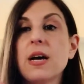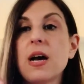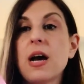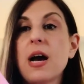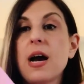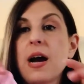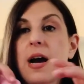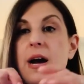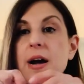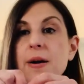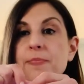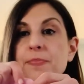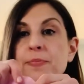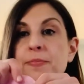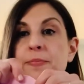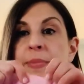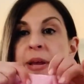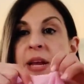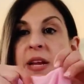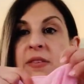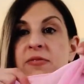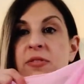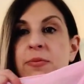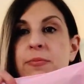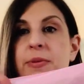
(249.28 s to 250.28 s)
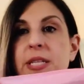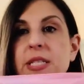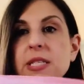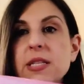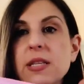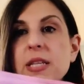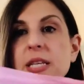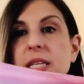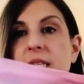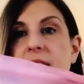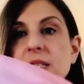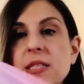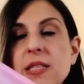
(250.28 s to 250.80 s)
um, made from this,
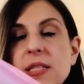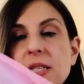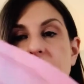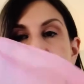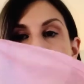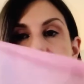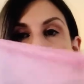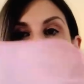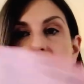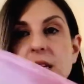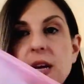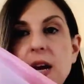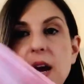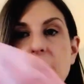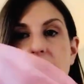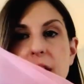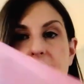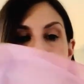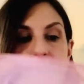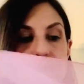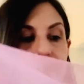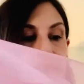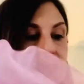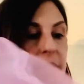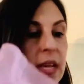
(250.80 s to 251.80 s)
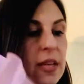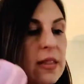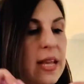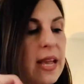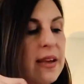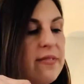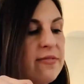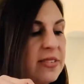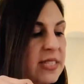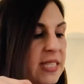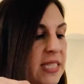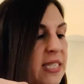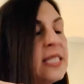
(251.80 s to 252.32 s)
this, these, uh, they
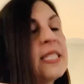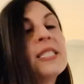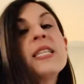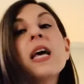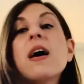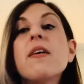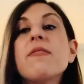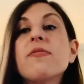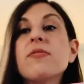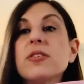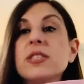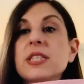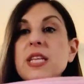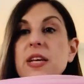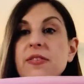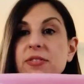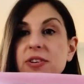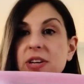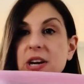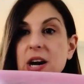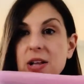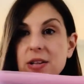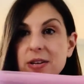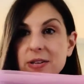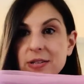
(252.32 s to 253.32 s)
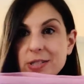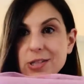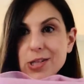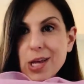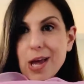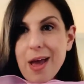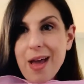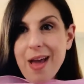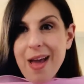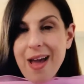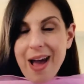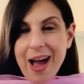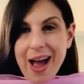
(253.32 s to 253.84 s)
have several, several colors.
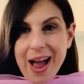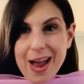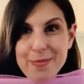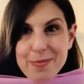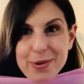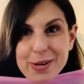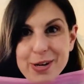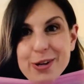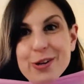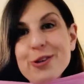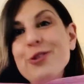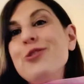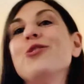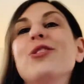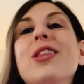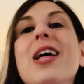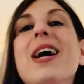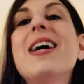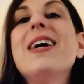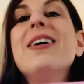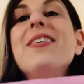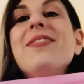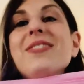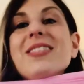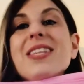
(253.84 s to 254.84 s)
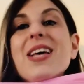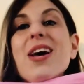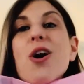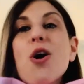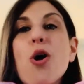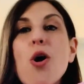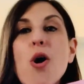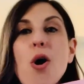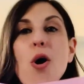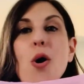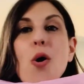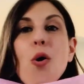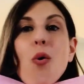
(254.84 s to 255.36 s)
I'm a girl who loves
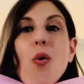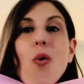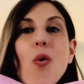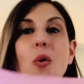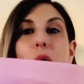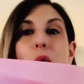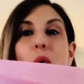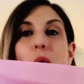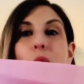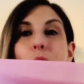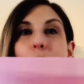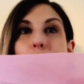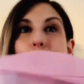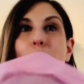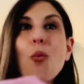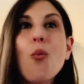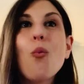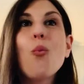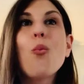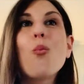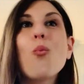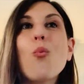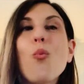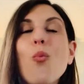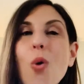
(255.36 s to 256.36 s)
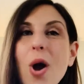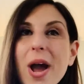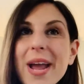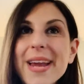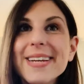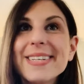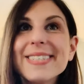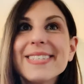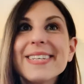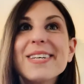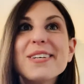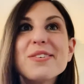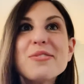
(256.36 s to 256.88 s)

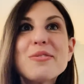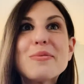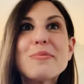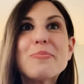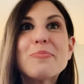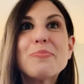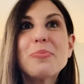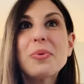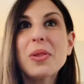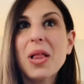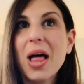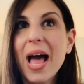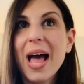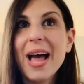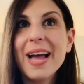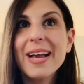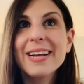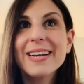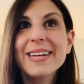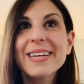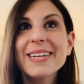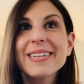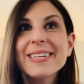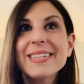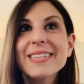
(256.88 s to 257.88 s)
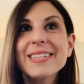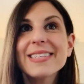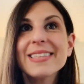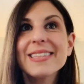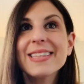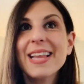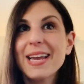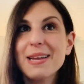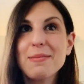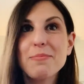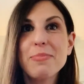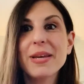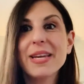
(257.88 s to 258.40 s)
white, black,
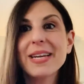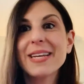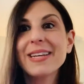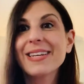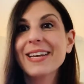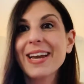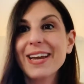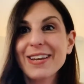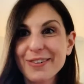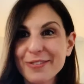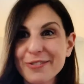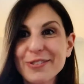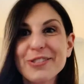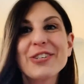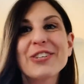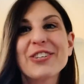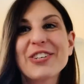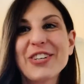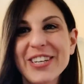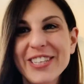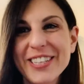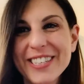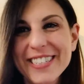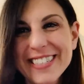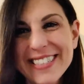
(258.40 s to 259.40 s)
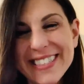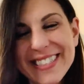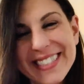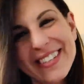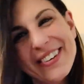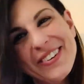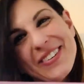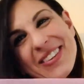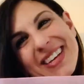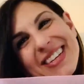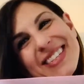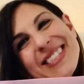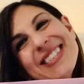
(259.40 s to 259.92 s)
light pink, and neutral colors.
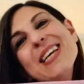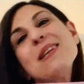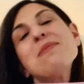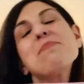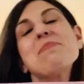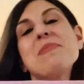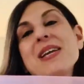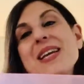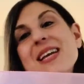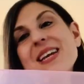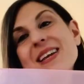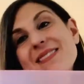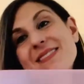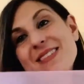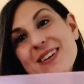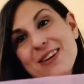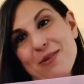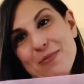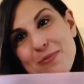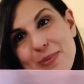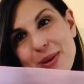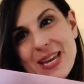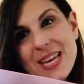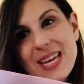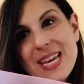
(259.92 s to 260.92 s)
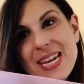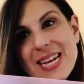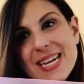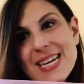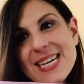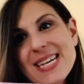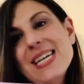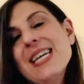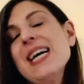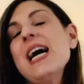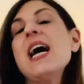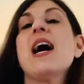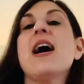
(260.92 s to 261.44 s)
So they sent me their pink,
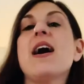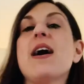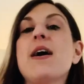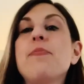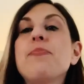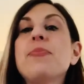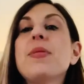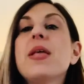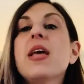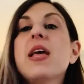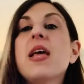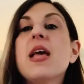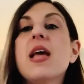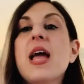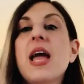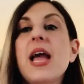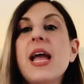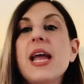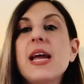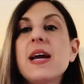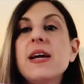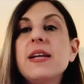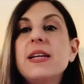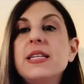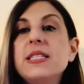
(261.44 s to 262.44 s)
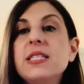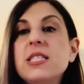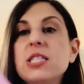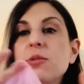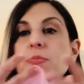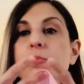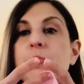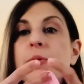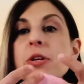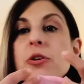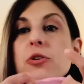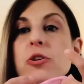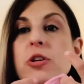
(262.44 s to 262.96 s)
um, and it's this
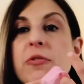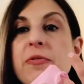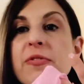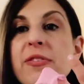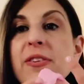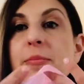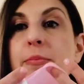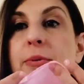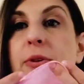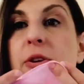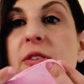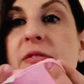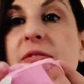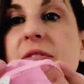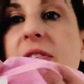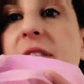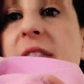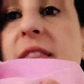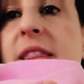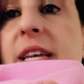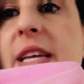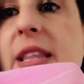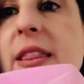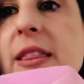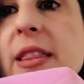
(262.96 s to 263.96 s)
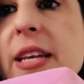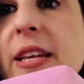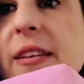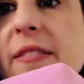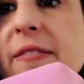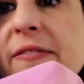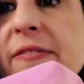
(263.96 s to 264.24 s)
beautiful, beautiful, thin, thin